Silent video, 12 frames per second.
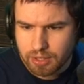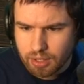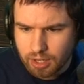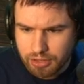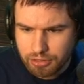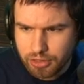
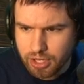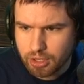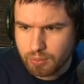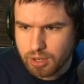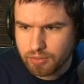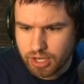I
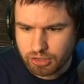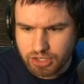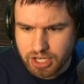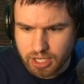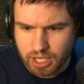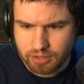think we've actually
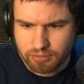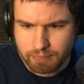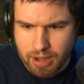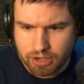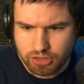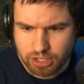kind of
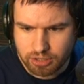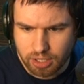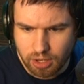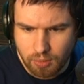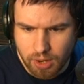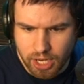magicked
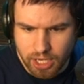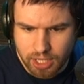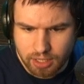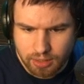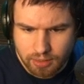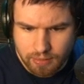our
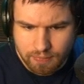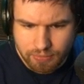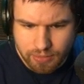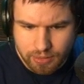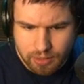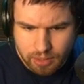way.
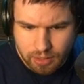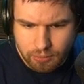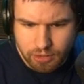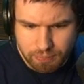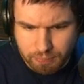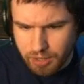
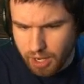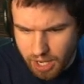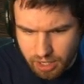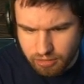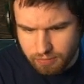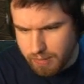We've kind of